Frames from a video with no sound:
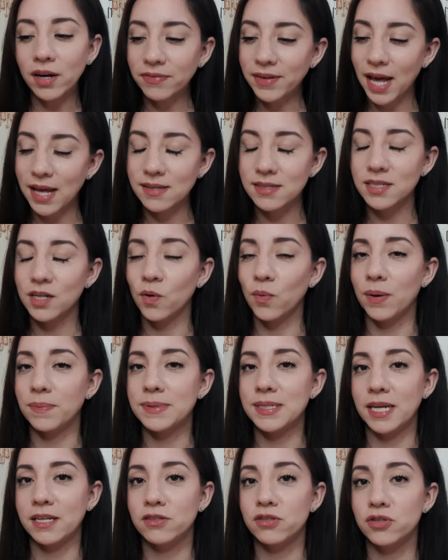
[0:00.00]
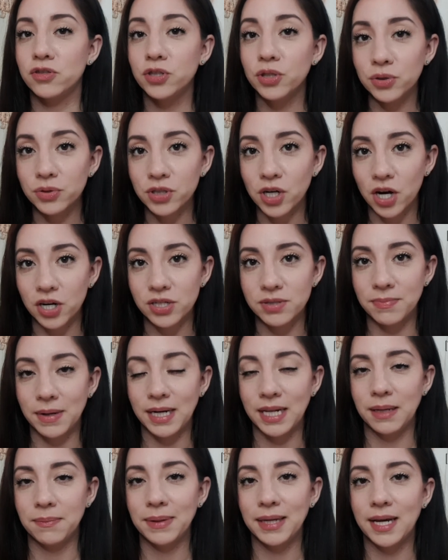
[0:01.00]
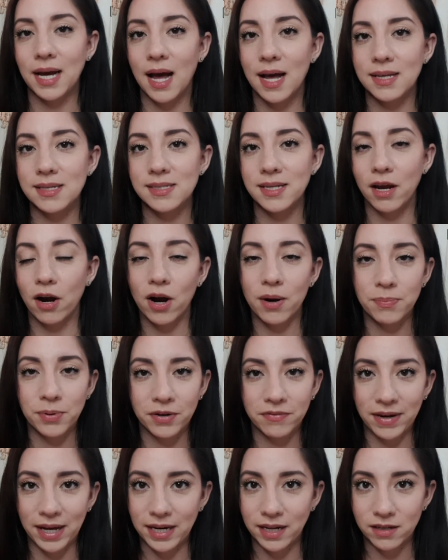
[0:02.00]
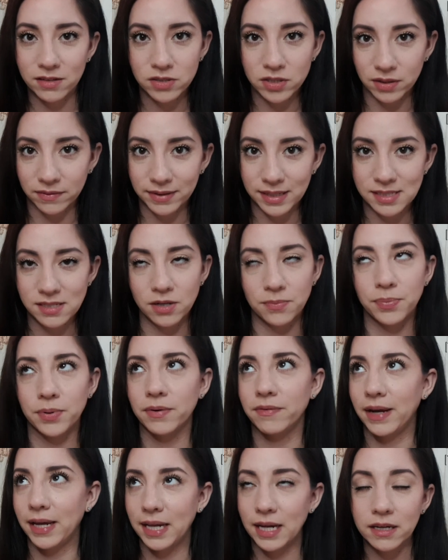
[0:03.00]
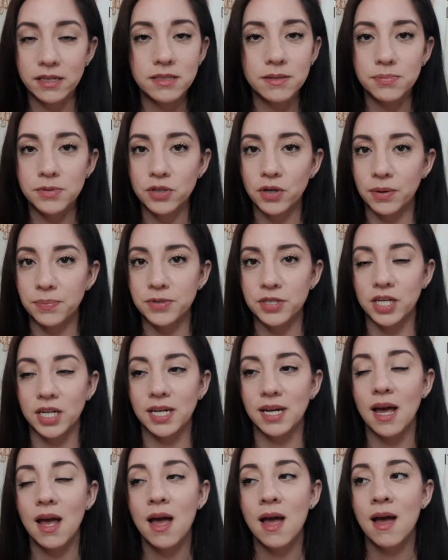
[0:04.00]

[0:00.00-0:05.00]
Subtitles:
of casting websites do charge money because they are providing a service, they're providing a subscription,